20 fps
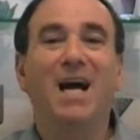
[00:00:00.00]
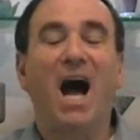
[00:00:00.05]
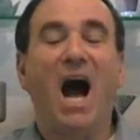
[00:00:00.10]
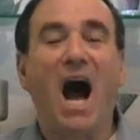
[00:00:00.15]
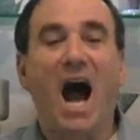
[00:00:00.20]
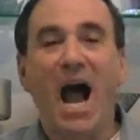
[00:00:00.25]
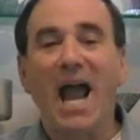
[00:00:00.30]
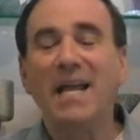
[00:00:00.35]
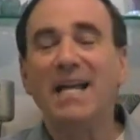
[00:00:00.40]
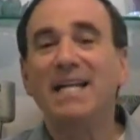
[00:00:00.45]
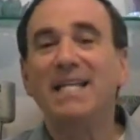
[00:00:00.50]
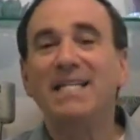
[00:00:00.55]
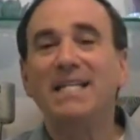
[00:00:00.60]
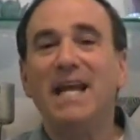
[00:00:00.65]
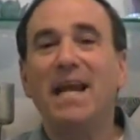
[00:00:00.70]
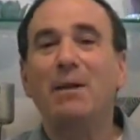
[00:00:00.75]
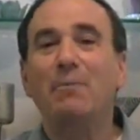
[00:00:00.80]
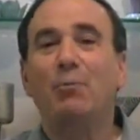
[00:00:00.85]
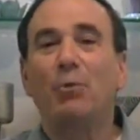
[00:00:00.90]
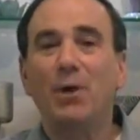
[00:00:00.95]
I can
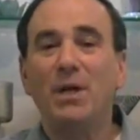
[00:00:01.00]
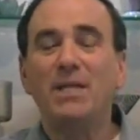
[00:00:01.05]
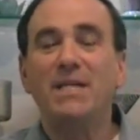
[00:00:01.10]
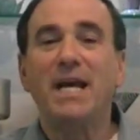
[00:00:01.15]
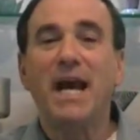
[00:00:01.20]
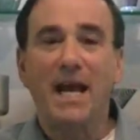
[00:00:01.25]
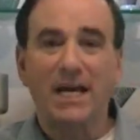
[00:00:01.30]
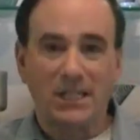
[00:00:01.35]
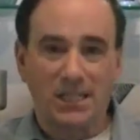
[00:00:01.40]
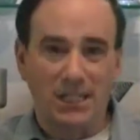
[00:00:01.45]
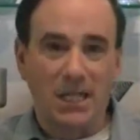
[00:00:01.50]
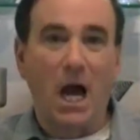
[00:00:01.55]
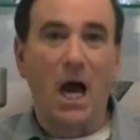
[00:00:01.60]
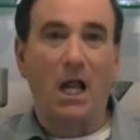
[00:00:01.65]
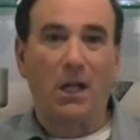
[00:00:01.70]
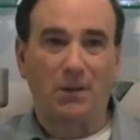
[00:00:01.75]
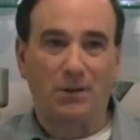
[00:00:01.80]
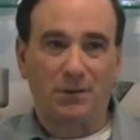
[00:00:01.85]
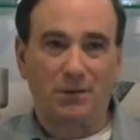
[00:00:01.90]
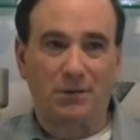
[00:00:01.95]
take pre-tax
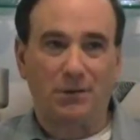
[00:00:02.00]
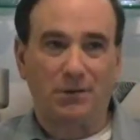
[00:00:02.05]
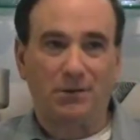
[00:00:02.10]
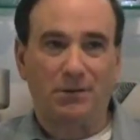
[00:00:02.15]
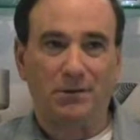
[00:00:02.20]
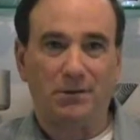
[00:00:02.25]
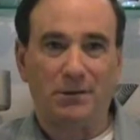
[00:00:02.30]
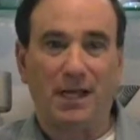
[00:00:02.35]
dollars